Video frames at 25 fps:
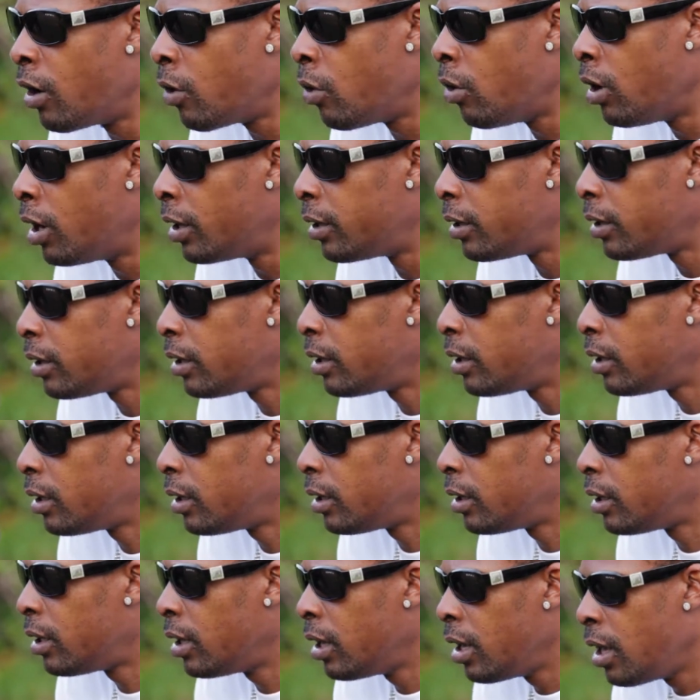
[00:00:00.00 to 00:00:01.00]
Wagwan.
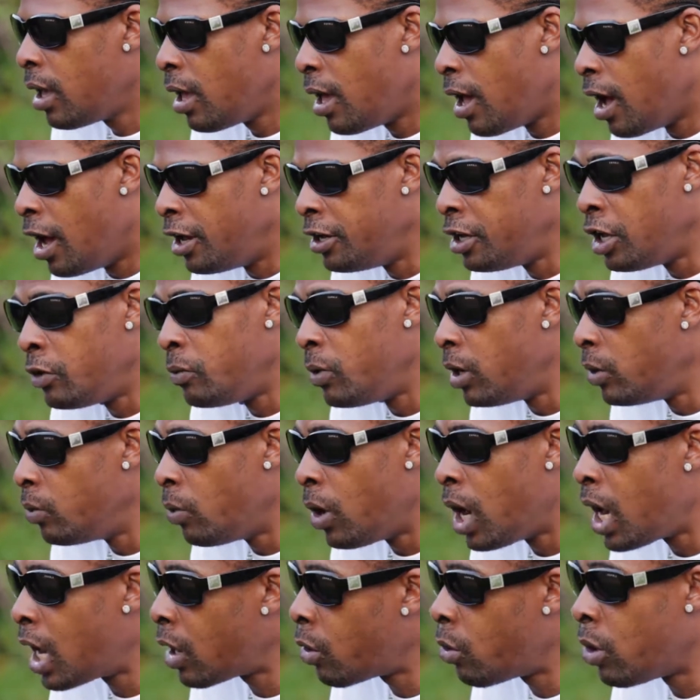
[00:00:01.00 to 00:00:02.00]
And then when
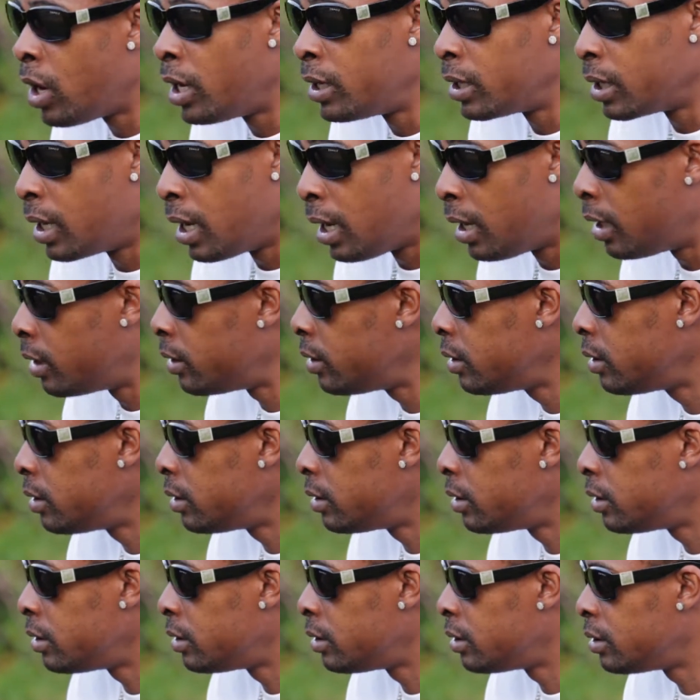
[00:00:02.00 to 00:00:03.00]
Wagwan gone,
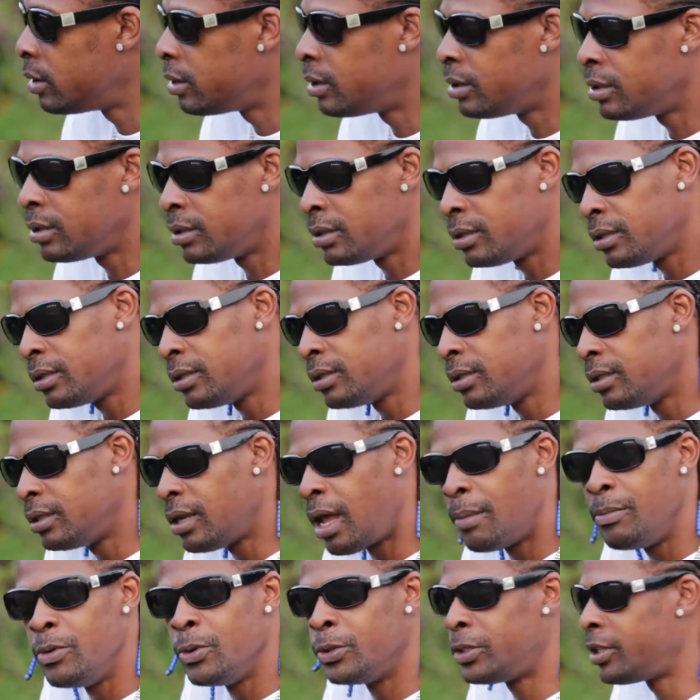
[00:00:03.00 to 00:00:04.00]

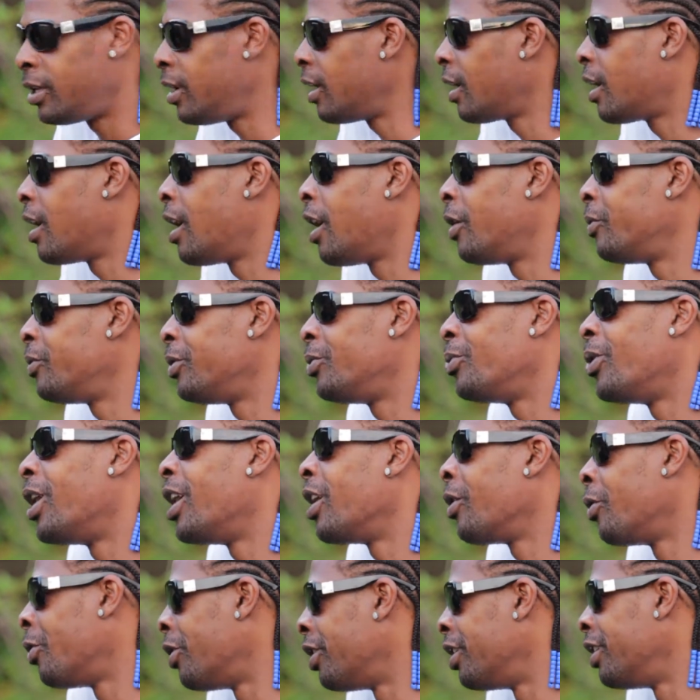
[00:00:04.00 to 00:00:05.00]
that music that gone with
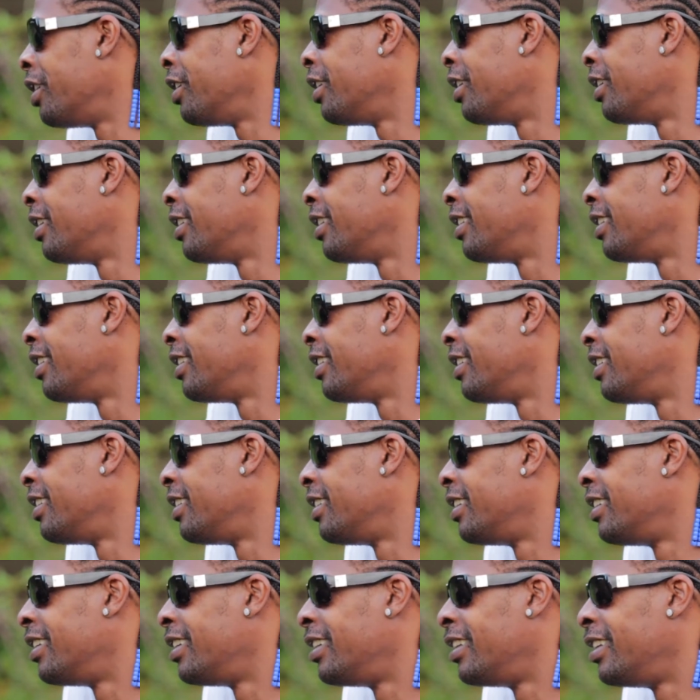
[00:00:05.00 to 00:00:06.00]
Wagwan.
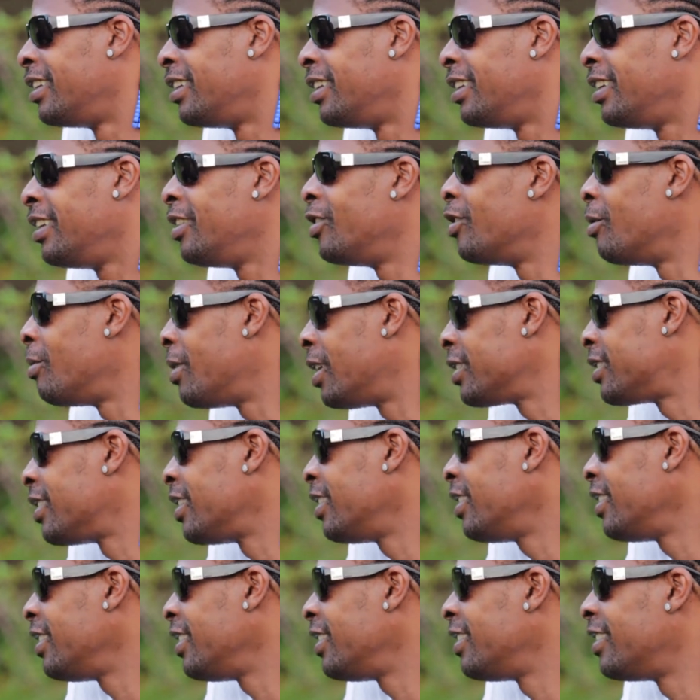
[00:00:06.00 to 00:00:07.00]
You know what I
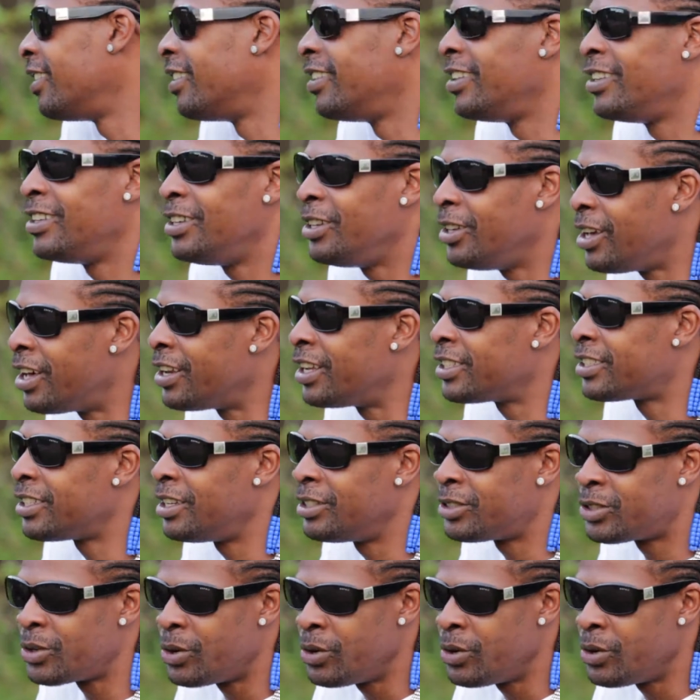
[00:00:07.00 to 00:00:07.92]
say? You understand?